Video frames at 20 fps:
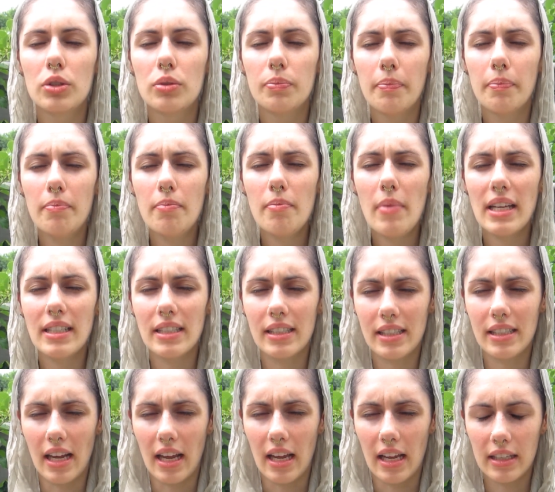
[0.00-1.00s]

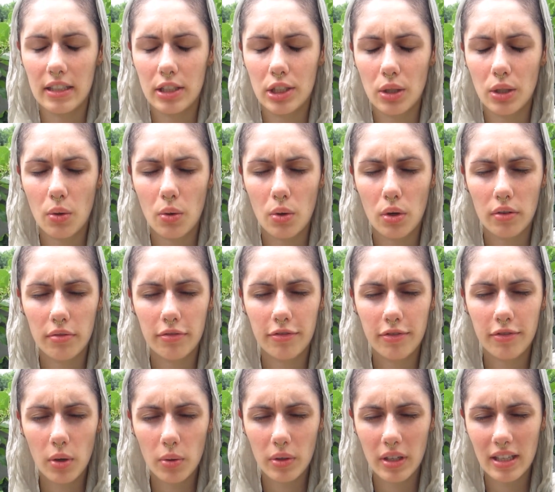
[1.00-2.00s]
meditate or
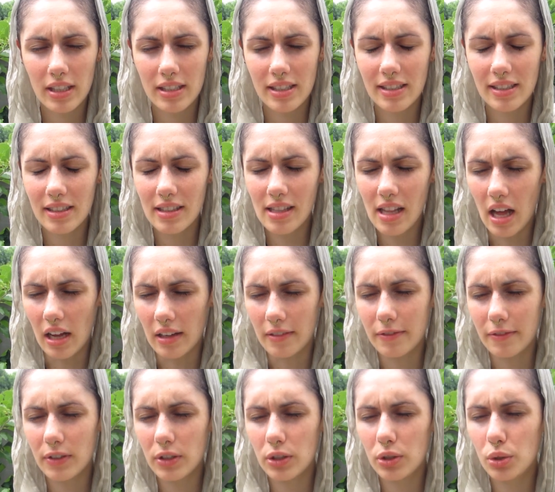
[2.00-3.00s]
focus
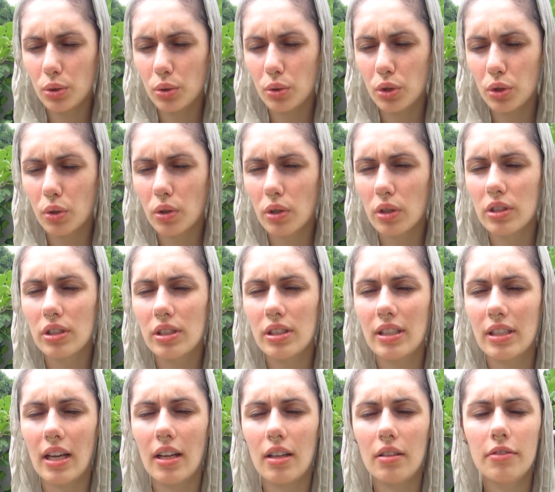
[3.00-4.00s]
love to
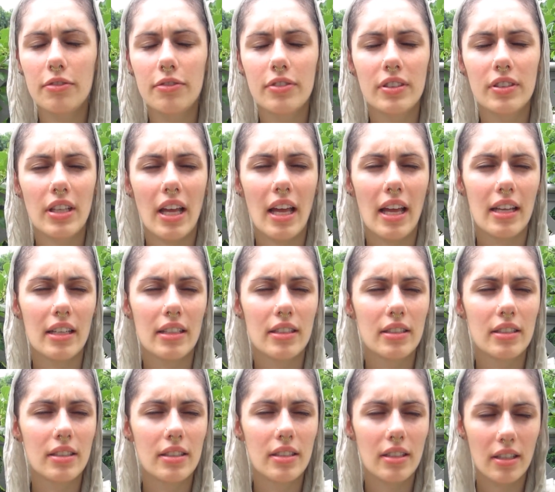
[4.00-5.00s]
yourselves
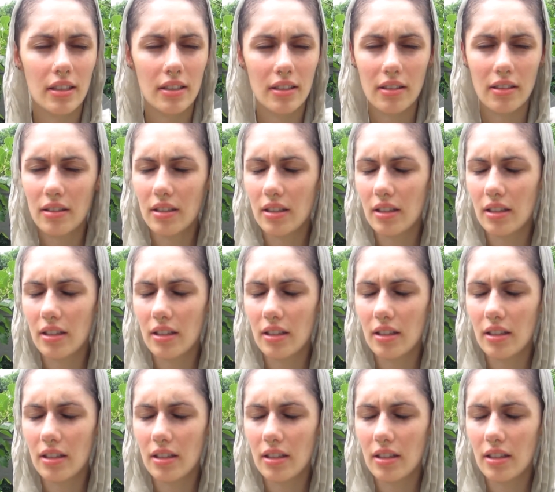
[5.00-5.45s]
and the